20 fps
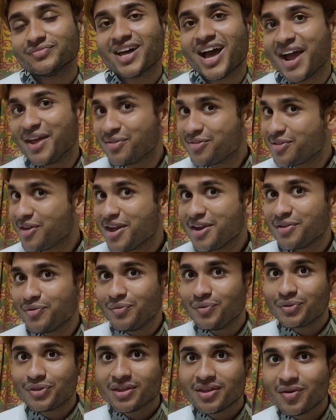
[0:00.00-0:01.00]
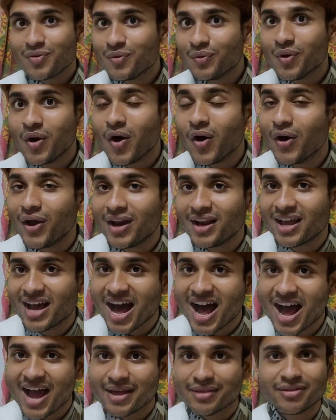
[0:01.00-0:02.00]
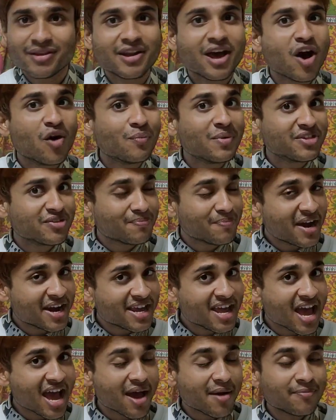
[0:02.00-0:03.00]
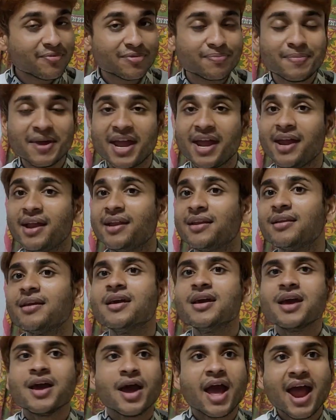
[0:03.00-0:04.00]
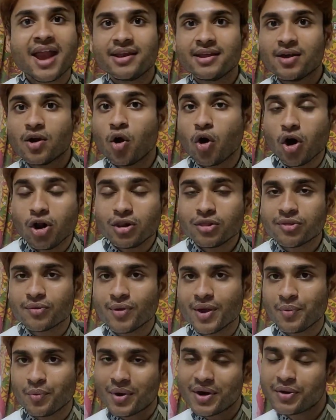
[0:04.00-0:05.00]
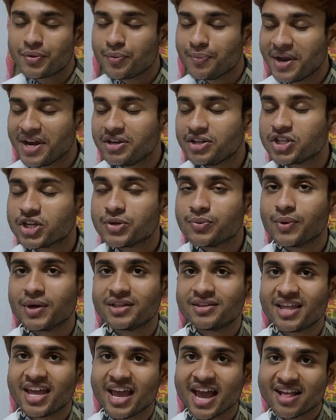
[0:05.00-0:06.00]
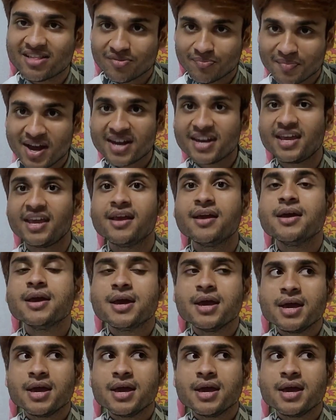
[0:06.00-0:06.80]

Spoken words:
I shared with you all guys and how much money I have spent. And also I want to mention one thing as a money.